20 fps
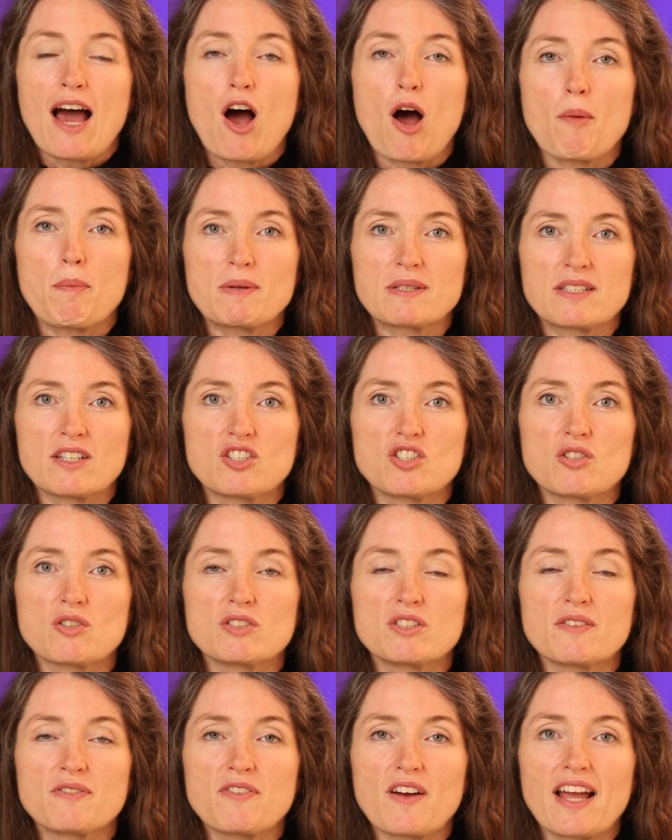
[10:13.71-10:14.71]

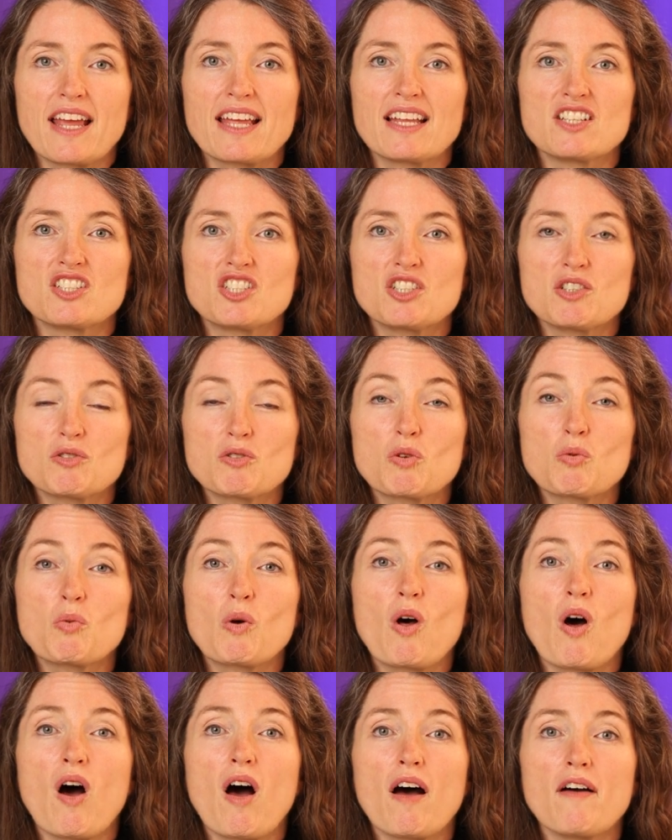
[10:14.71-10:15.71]
Oppositional defiant children
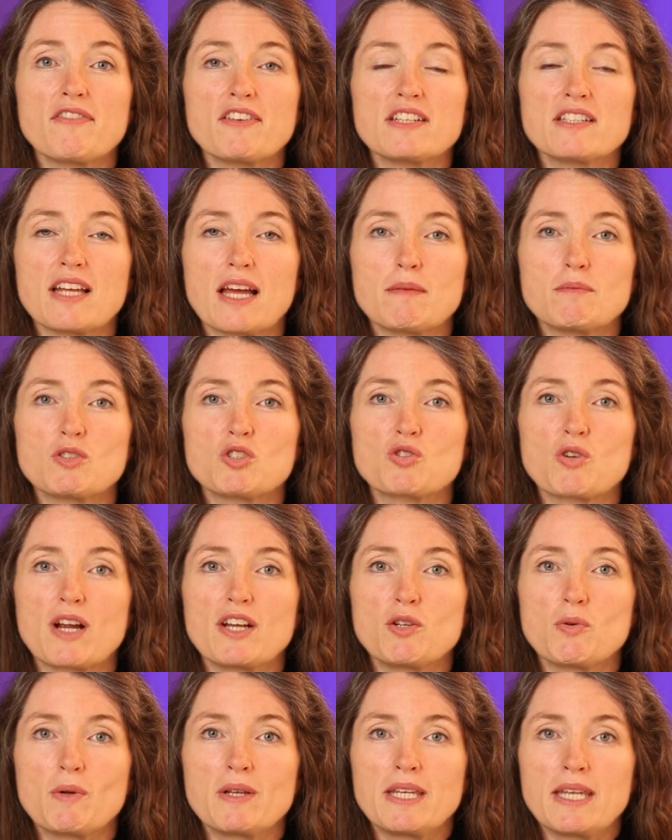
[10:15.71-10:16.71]
will oftentimes
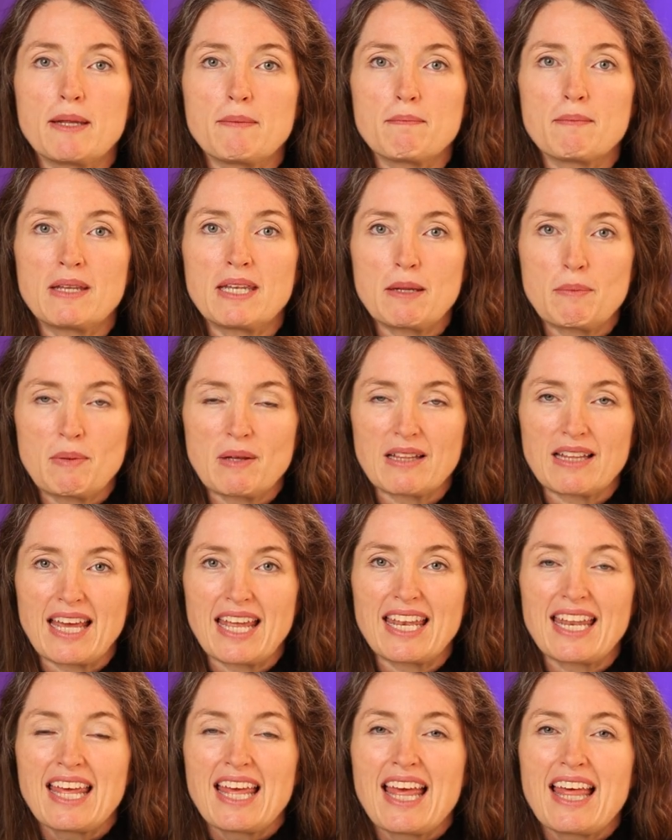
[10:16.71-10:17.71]
try to
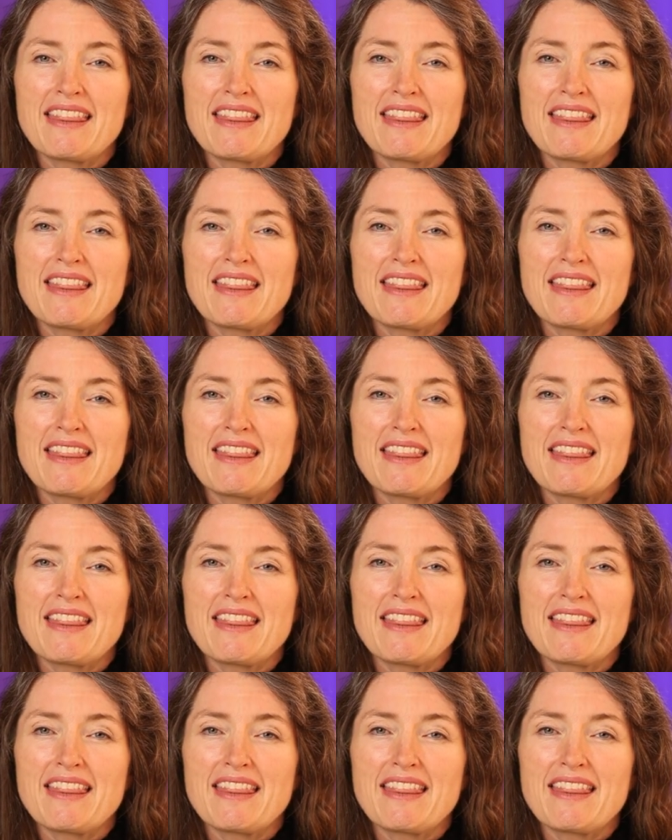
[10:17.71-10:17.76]
manipulate.